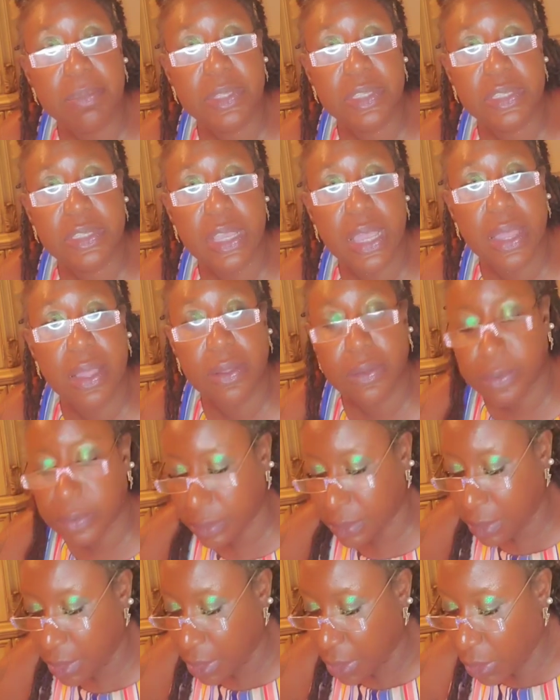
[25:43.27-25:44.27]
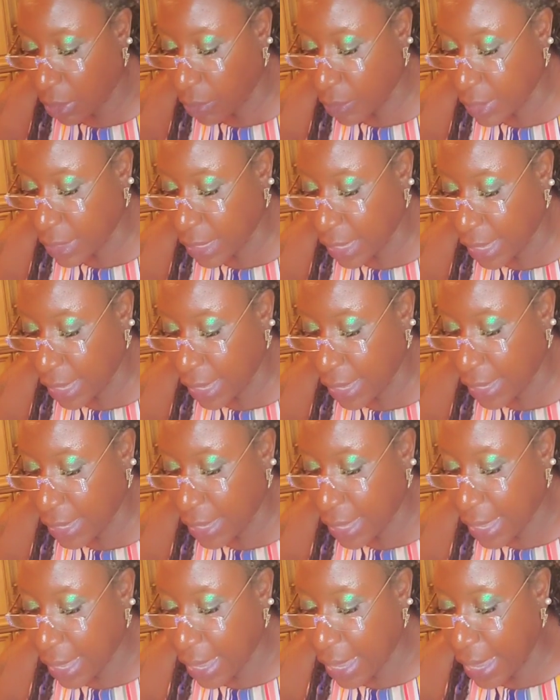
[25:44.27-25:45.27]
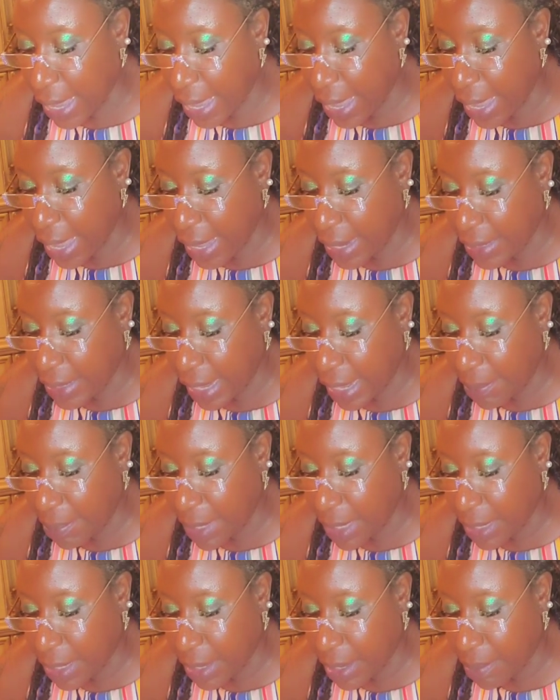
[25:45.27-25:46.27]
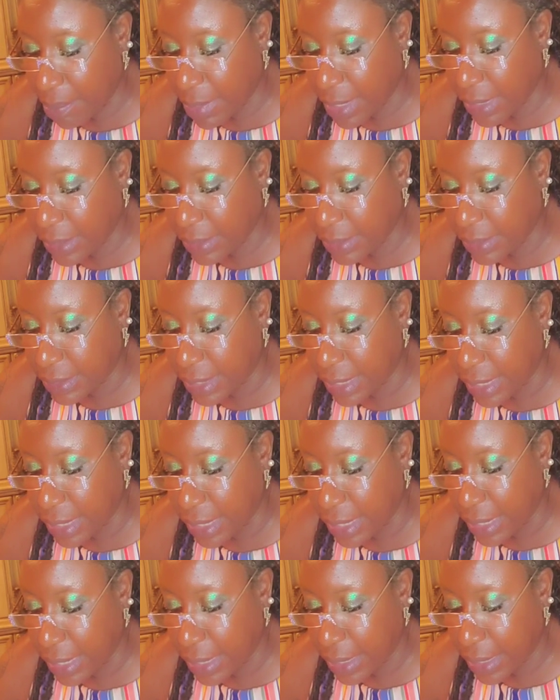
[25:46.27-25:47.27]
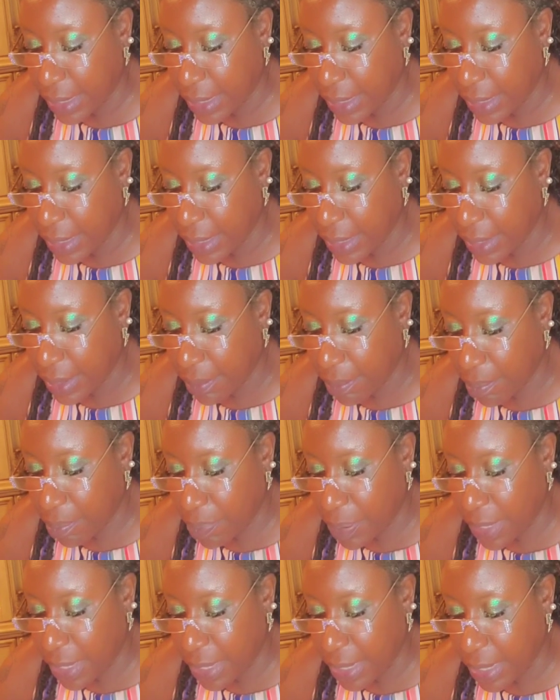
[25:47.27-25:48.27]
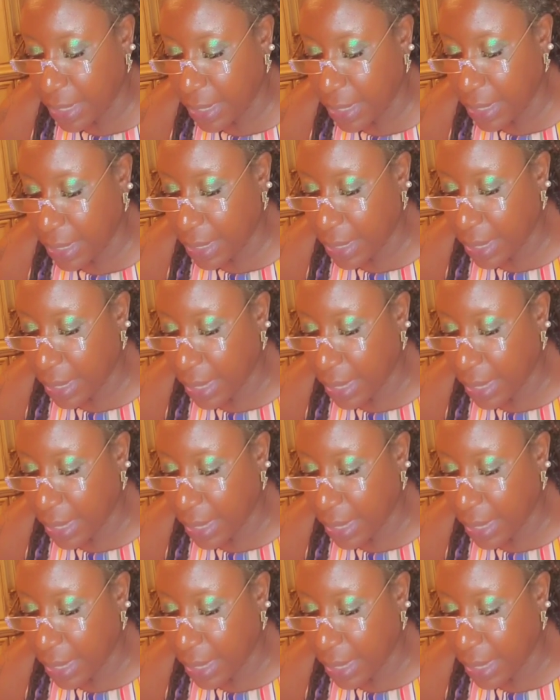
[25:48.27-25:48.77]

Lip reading: cells, okay? And they become the T, B,